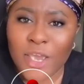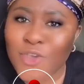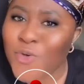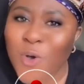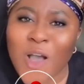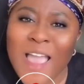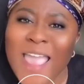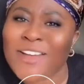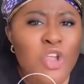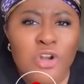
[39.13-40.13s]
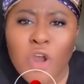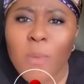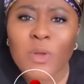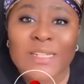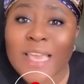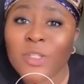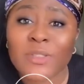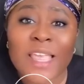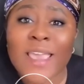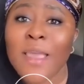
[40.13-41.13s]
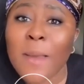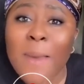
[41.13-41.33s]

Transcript: You go ahead, your normal day-to-day